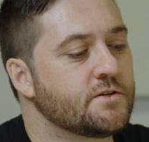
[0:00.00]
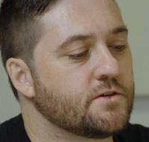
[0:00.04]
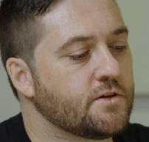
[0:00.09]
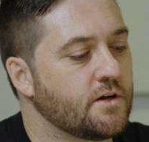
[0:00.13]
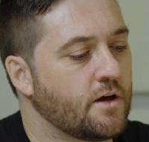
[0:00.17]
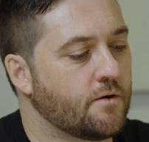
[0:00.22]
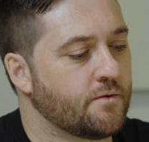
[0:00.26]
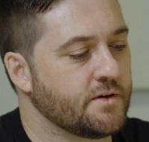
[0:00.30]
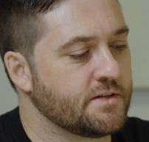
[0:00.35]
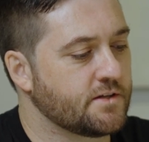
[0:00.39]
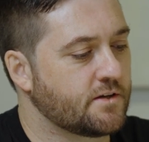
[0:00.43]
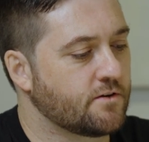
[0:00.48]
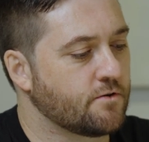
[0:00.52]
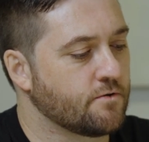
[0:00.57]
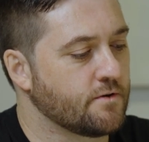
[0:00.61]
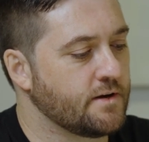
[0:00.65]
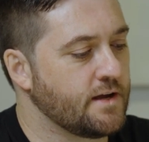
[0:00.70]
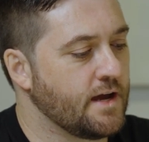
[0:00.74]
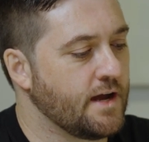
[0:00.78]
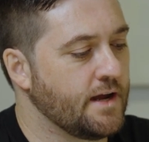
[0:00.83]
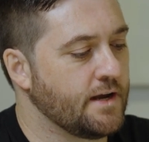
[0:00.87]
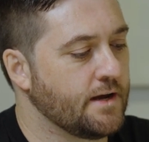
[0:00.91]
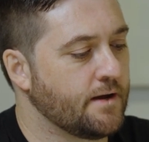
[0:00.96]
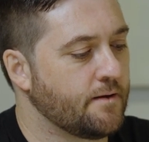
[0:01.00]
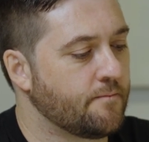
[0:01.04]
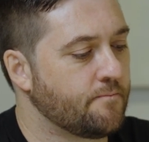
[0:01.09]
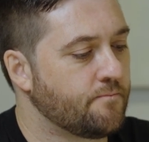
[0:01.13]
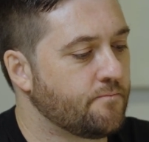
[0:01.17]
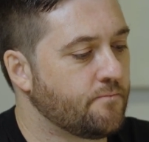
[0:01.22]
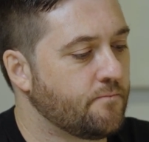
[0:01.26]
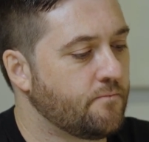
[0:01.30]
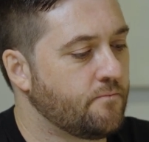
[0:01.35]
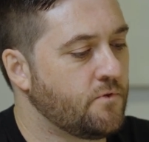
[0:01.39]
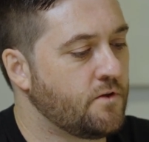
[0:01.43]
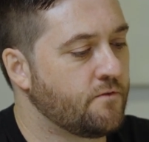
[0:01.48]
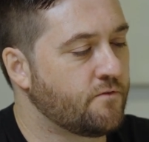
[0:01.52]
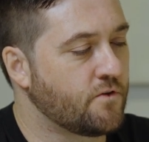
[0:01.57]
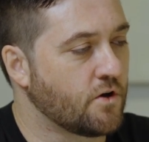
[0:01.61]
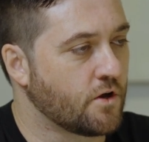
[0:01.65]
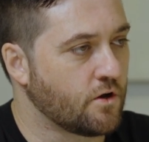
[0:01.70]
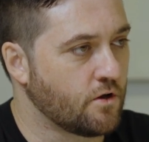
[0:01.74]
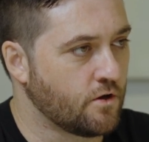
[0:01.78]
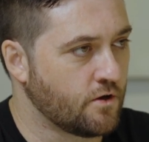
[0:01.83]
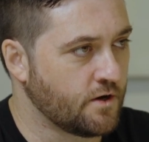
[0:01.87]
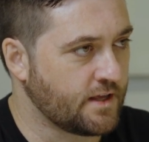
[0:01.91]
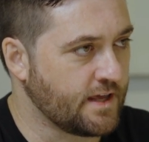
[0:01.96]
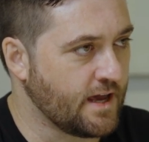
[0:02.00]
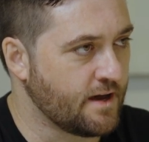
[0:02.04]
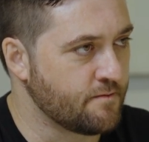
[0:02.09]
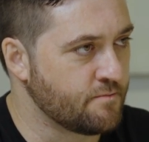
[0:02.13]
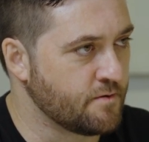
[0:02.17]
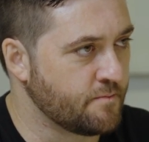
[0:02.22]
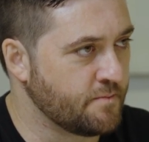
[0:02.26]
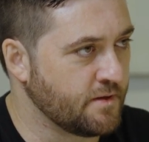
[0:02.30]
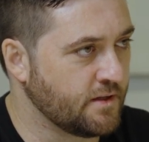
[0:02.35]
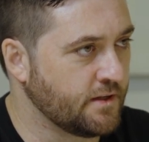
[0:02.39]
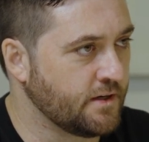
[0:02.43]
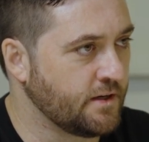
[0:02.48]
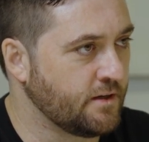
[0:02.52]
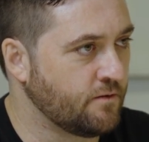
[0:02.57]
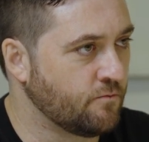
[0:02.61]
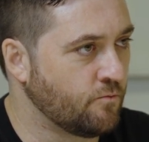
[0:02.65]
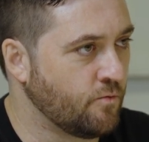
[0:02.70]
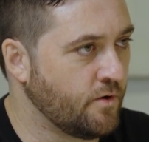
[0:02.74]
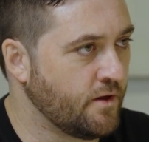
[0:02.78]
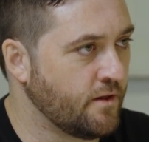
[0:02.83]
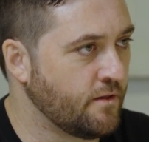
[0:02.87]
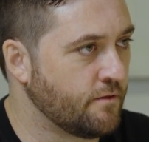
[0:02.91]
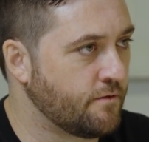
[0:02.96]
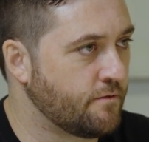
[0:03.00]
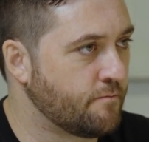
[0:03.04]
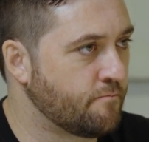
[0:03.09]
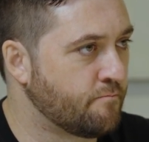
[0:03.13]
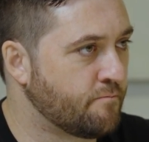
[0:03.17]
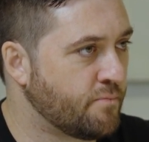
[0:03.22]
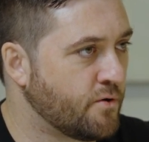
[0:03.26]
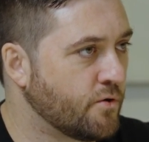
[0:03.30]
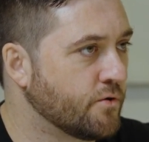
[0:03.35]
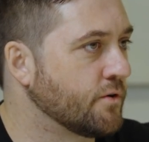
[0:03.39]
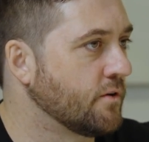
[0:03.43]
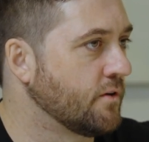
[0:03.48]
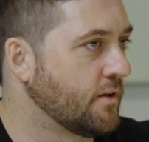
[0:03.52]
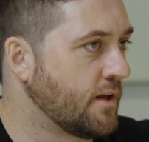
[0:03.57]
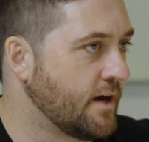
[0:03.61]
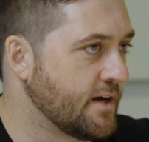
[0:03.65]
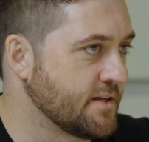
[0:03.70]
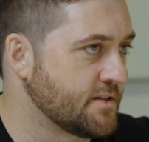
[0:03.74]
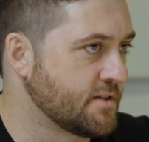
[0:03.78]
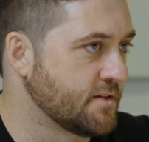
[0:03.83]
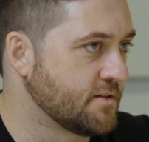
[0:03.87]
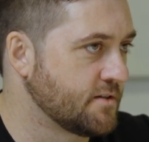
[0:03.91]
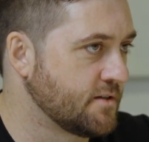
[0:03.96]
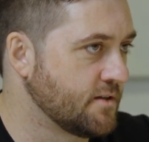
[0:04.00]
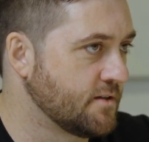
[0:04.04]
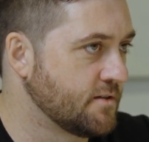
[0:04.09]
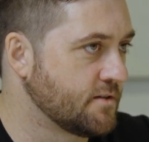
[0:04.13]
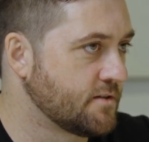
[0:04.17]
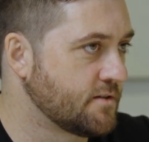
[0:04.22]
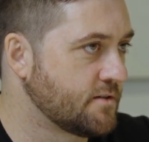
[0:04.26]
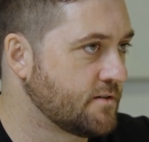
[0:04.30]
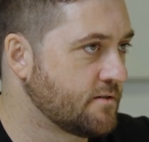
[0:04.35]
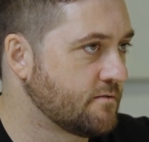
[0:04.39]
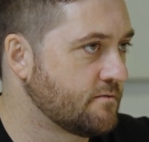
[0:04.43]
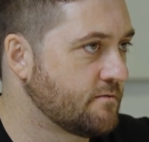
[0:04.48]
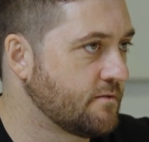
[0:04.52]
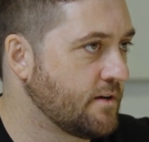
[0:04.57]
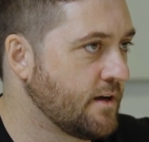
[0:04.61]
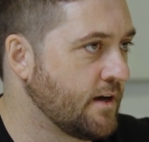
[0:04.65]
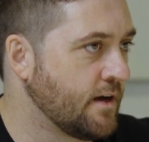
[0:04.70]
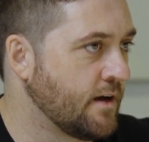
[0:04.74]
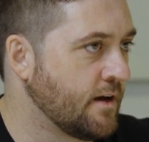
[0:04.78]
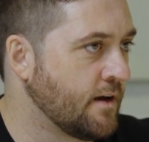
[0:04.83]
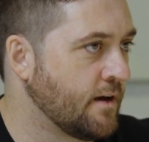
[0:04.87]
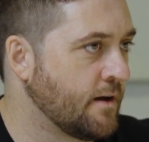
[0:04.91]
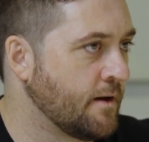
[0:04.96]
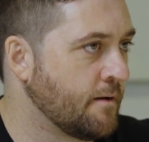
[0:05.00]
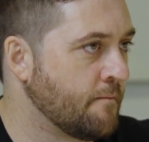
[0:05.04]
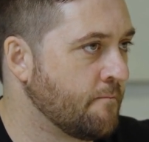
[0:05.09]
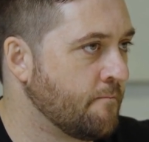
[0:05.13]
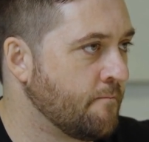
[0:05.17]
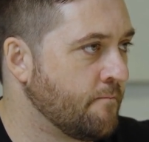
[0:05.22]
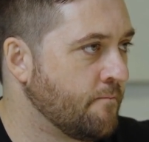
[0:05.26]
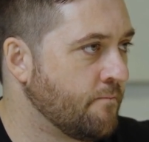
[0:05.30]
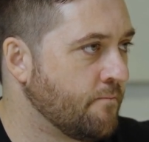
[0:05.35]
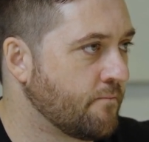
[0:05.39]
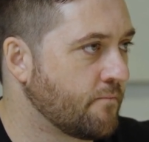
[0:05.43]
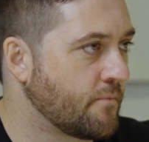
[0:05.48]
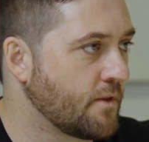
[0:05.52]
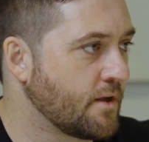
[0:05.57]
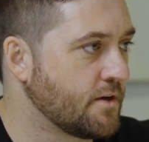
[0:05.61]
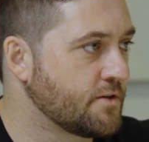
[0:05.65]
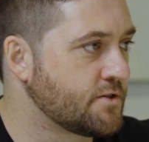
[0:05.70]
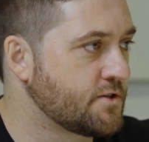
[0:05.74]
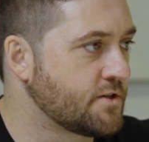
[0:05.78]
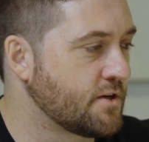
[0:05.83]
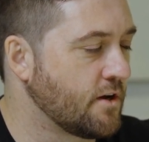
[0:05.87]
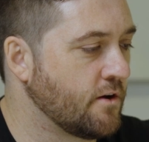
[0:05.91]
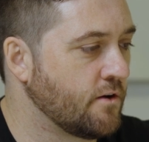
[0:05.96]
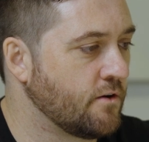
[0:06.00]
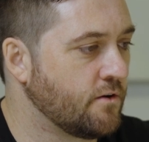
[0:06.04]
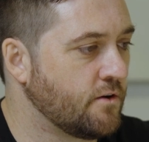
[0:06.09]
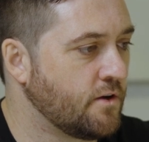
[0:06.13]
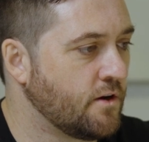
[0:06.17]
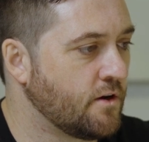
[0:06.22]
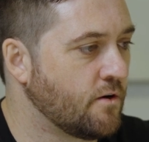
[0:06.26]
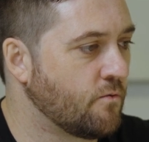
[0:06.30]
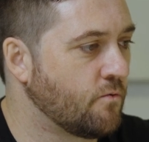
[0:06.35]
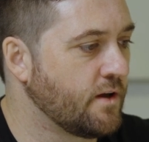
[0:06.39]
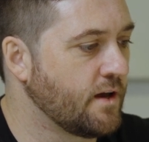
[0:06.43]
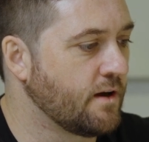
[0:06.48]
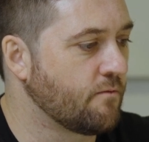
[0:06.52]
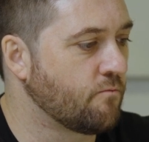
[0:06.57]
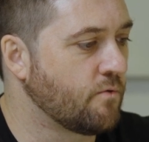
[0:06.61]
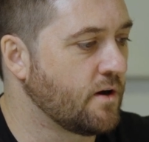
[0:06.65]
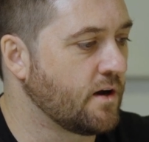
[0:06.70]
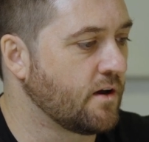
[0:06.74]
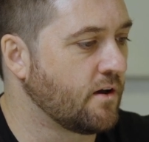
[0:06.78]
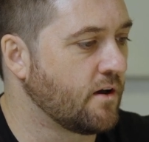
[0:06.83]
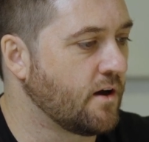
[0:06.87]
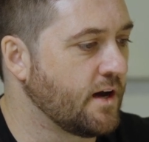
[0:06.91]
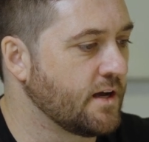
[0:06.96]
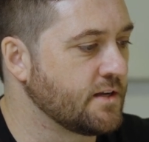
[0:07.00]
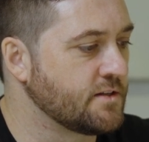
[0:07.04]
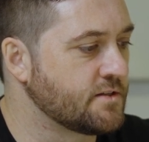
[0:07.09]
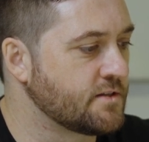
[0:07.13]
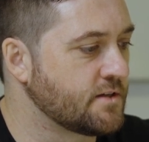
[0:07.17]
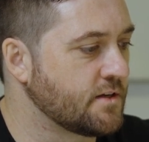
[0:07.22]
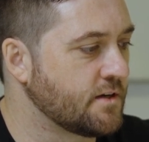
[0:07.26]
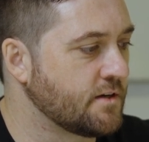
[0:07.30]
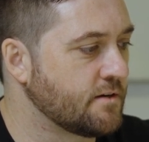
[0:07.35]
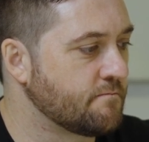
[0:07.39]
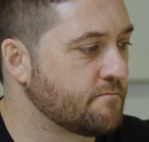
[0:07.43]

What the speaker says: do go into Creator, you've got a lot of capability with portal licenses. So, we have one guy's